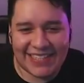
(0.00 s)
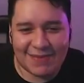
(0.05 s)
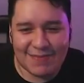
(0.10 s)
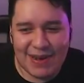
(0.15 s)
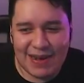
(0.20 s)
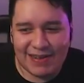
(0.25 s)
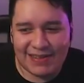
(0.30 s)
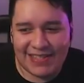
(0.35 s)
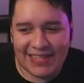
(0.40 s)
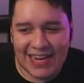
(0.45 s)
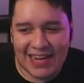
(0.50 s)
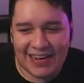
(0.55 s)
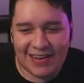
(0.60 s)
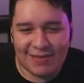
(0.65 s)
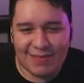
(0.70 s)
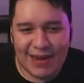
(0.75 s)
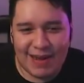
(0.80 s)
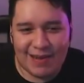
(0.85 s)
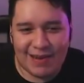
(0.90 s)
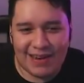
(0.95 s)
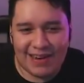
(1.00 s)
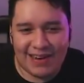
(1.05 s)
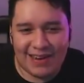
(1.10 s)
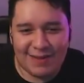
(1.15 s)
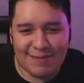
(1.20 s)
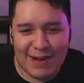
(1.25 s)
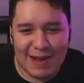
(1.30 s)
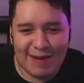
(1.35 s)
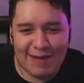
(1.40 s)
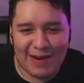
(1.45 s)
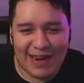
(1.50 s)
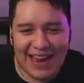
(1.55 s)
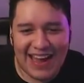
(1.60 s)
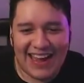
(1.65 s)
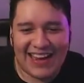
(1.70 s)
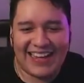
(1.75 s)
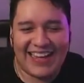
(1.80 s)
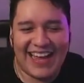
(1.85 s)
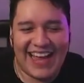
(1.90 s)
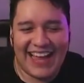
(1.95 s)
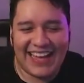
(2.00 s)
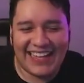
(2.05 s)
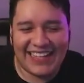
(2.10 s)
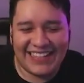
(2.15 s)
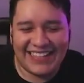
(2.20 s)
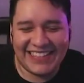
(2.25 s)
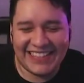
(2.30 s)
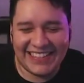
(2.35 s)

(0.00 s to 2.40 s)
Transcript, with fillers: about about about Lage.